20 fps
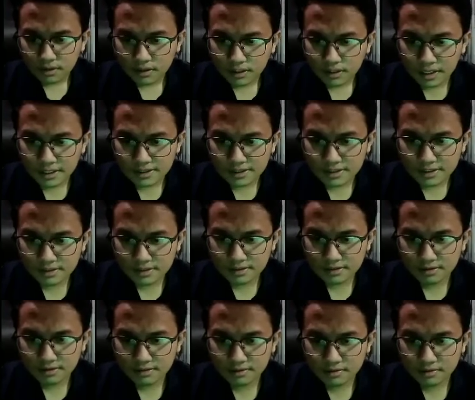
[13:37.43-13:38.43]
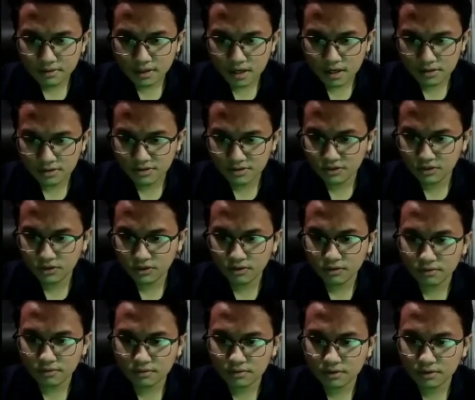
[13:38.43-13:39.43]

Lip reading: Let's continue.